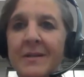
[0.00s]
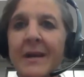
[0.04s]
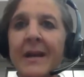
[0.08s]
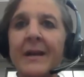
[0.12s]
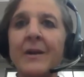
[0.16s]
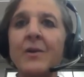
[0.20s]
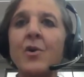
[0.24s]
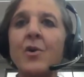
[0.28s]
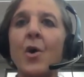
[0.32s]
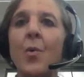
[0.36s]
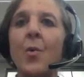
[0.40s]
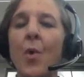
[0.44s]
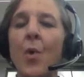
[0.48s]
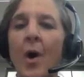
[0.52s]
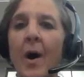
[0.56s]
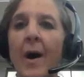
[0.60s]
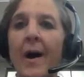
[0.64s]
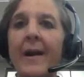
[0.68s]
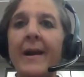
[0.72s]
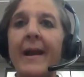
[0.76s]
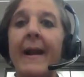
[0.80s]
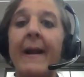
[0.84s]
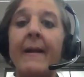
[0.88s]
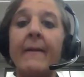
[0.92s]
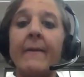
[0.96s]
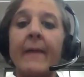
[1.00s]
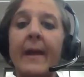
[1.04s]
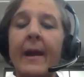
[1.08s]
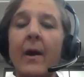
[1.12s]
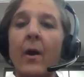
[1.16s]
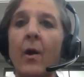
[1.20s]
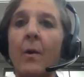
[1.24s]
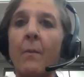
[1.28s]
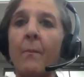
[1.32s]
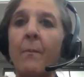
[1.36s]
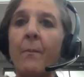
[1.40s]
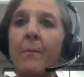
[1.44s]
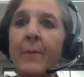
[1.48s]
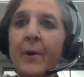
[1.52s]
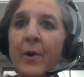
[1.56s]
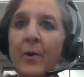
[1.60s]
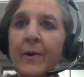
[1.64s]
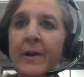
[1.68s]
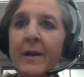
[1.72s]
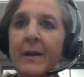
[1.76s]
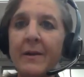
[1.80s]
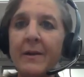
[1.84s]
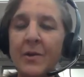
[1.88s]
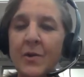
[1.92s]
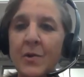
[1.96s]
then go on and they are
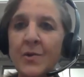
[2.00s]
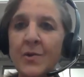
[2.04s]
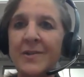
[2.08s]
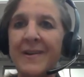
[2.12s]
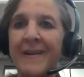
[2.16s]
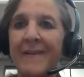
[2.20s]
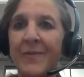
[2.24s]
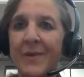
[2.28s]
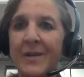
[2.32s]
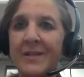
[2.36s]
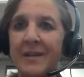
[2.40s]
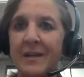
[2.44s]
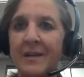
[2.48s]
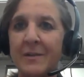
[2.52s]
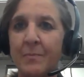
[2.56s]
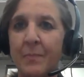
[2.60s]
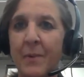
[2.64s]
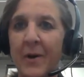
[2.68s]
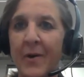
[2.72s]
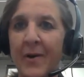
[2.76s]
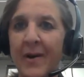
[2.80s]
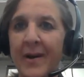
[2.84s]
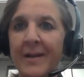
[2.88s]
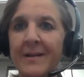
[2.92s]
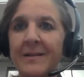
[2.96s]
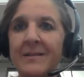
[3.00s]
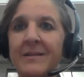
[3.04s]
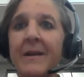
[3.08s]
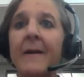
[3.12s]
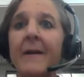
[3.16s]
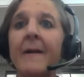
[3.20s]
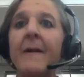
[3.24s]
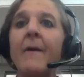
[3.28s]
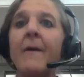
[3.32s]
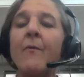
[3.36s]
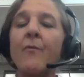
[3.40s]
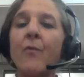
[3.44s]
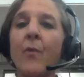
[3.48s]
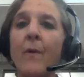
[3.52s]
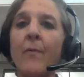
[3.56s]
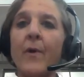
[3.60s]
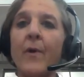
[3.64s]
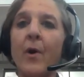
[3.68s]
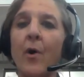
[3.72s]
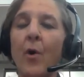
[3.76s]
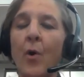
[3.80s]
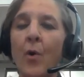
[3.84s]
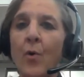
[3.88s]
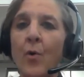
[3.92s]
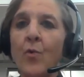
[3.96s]
building, using this experience for
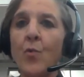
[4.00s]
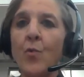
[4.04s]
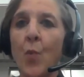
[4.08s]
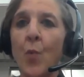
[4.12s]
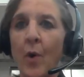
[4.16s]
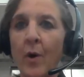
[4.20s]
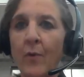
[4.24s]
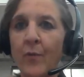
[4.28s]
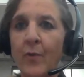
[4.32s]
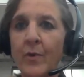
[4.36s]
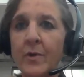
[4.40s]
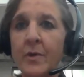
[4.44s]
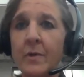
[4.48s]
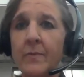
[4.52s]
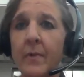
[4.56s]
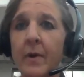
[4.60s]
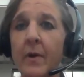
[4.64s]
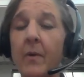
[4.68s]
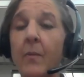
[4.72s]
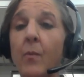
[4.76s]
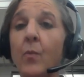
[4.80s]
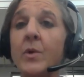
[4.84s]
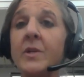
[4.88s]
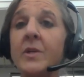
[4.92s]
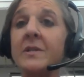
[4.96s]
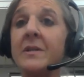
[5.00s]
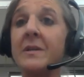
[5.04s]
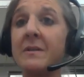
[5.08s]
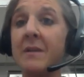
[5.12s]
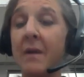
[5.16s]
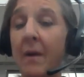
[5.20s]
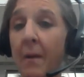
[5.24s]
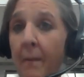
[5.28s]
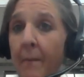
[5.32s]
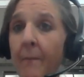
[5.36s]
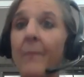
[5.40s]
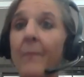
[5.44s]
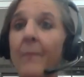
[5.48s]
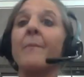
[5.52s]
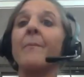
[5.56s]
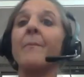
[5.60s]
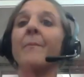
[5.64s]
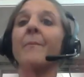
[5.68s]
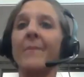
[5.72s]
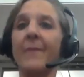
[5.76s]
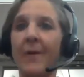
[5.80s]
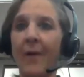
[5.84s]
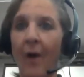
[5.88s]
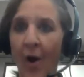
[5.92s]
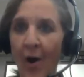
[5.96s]
their own workforce development, which is
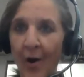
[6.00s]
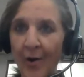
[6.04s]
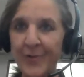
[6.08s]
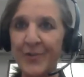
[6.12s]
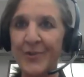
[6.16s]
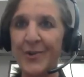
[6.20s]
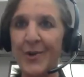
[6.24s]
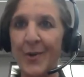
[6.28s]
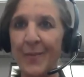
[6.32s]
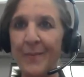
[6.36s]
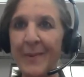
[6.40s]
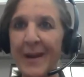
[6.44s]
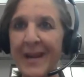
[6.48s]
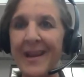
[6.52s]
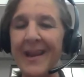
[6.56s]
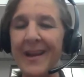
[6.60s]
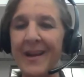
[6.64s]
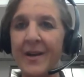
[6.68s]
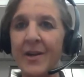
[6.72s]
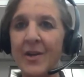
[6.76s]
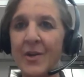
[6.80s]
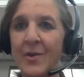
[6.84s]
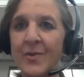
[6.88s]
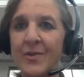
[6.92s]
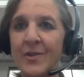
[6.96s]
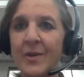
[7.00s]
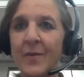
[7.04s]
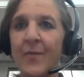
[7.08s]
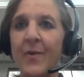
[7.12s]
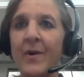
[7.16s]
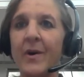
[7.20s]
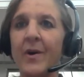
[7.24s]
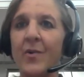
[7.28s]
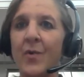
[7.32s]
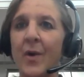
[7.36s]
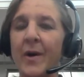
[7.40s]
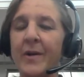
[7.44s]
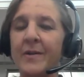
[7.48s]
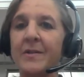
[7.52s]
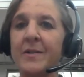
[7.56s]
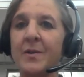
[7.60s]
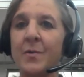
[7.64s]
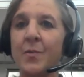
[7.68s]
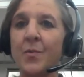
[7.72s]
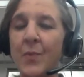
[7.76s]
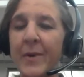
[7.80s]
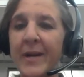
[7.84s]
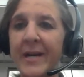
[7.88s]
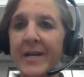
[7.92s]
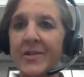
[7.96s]
also making a huge difference across the
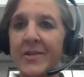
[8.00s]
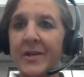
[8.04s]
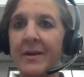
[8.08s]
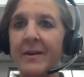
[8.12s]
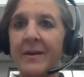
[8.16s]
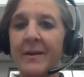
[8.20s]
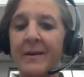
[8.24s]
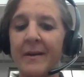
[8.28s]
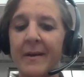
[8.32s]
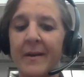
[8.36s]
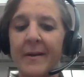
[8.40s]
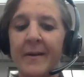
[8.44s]
region.